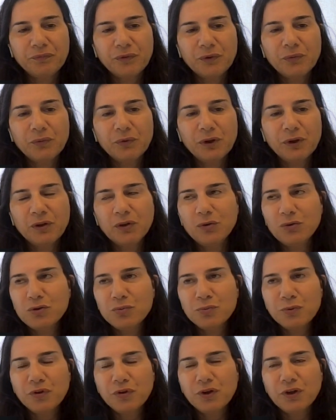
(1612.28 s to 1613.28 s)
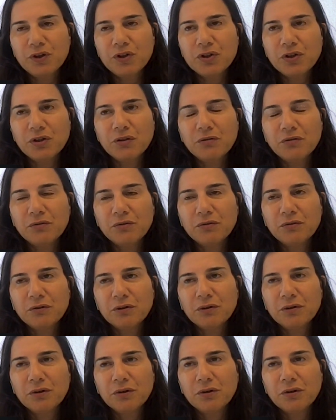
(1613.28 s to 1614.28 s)
with a huge potential.
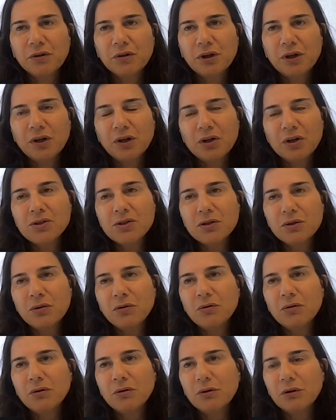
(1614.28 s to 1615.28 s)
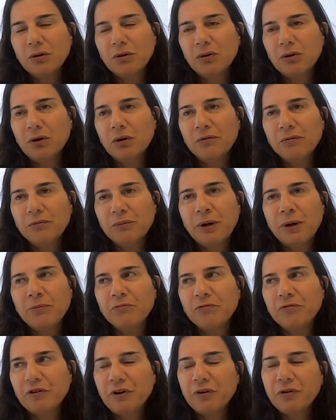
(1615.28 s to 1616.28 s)
And also, I'm
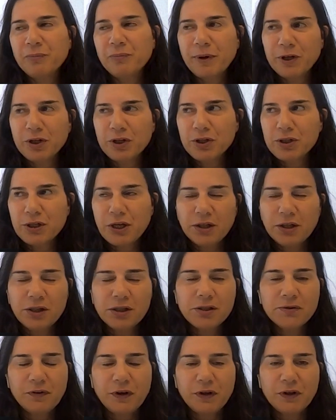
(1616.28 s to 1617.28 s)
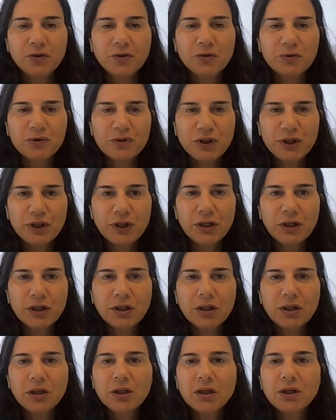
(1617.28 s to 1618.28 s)
very much satisfied to see
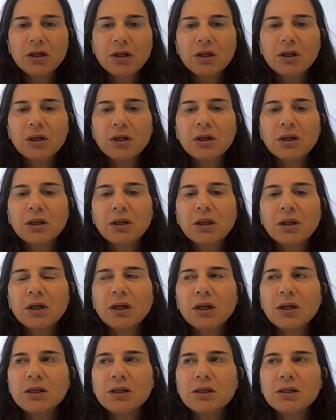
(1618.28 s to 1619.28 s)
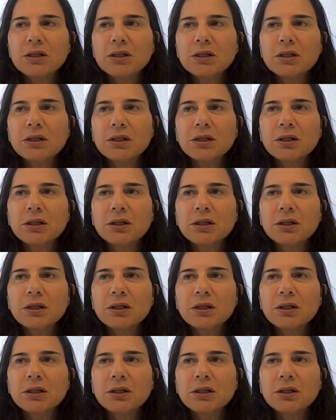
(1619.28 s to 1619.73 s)
that